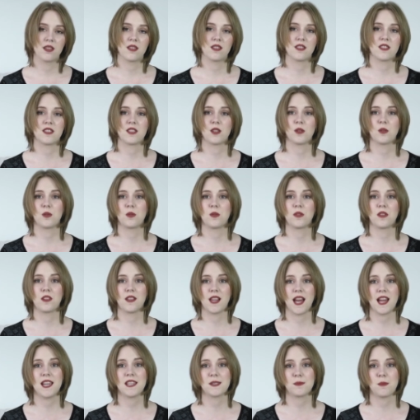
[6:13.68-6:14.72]
So the
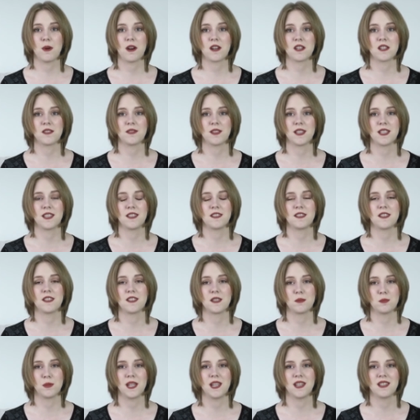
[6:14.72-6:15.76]
last part of it is the
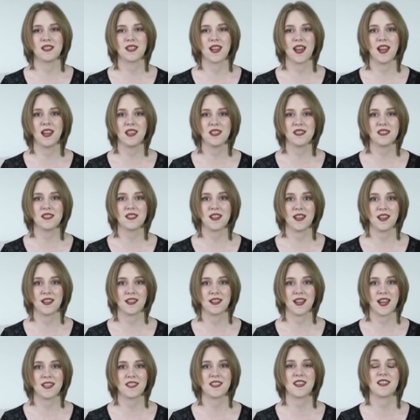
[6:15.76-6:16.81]
speaking test, and
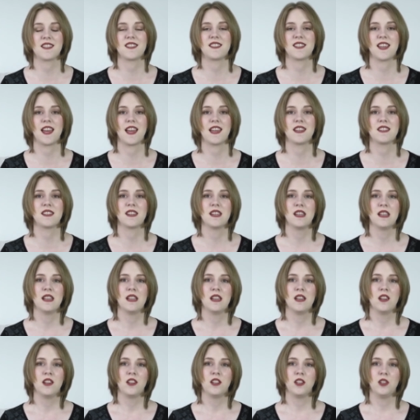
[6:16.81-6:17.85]
as I said,
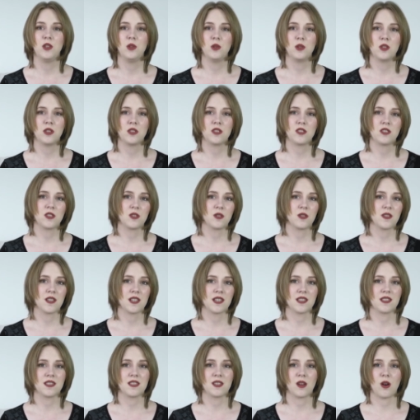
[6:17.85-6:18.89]
you could do
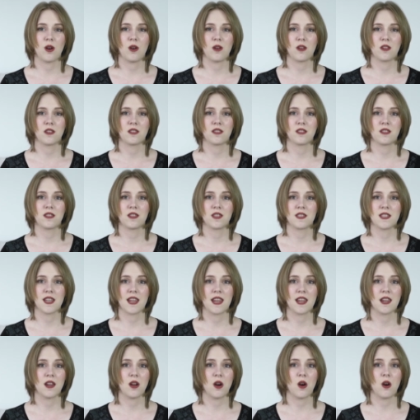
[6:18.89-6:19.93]
this on the
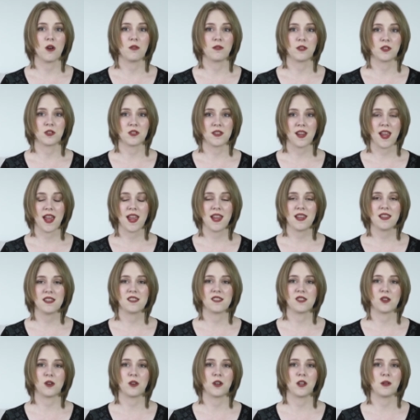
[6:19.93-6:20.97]
day of your
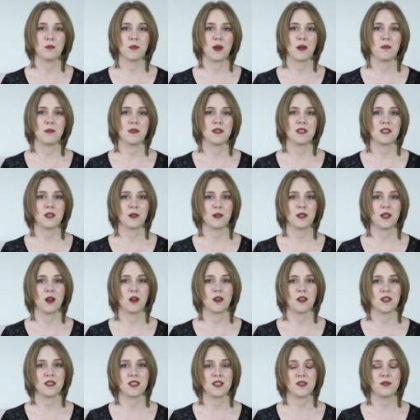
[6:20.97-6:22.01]
test, or you might be doing it
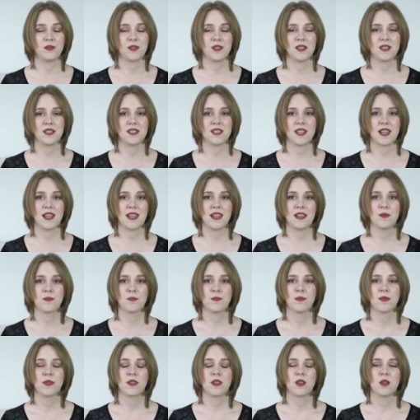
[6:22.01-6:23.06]
on a different day.
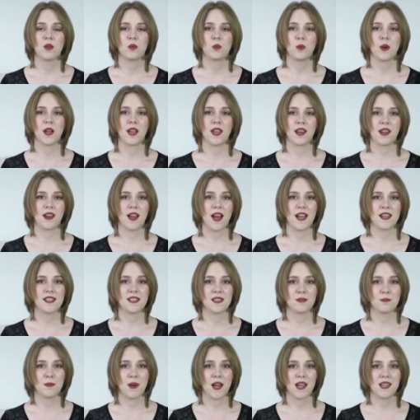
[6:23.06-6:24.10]
When I
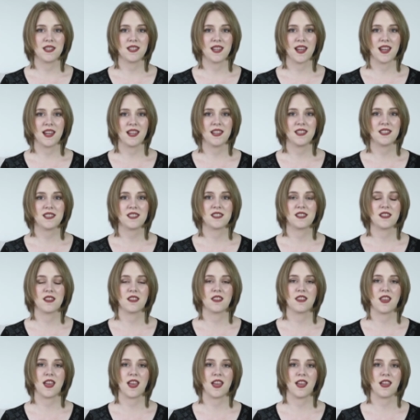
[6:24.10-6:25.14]
did my
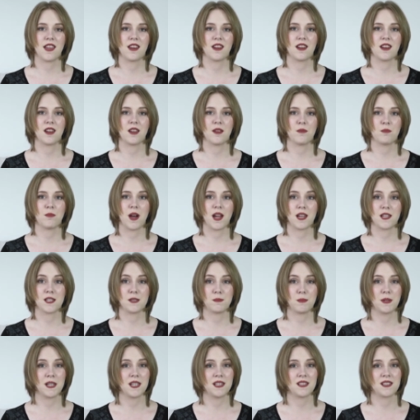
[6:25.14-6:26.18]
test, then my
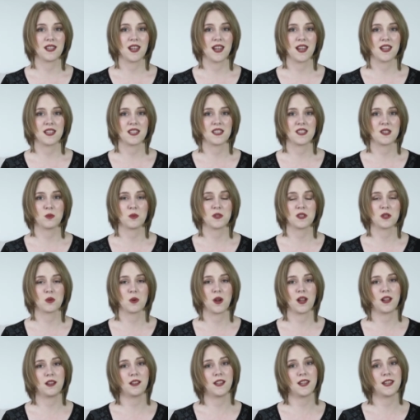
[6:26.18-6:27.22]
speaking test was
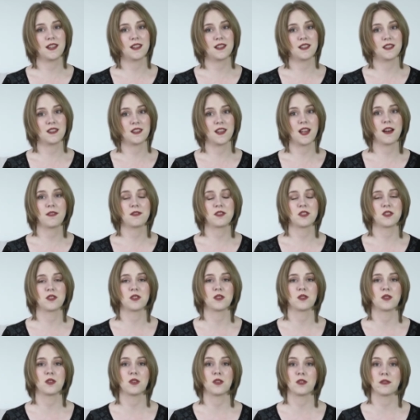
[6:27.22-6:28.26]
quite late in the
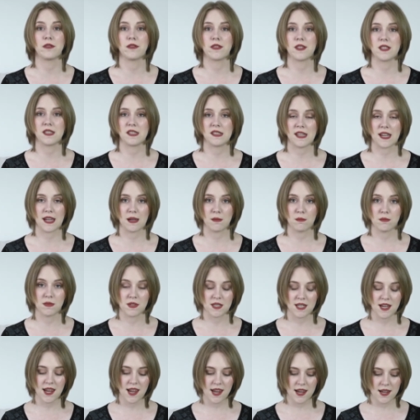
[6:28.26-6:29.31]
afternoon of the same
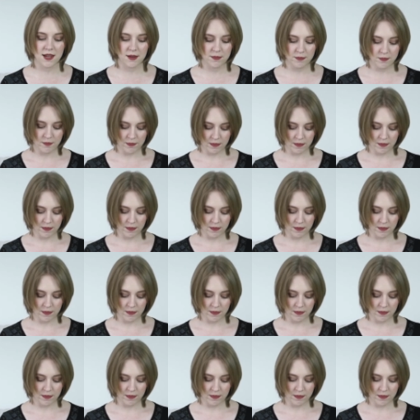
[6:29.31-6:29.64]
day,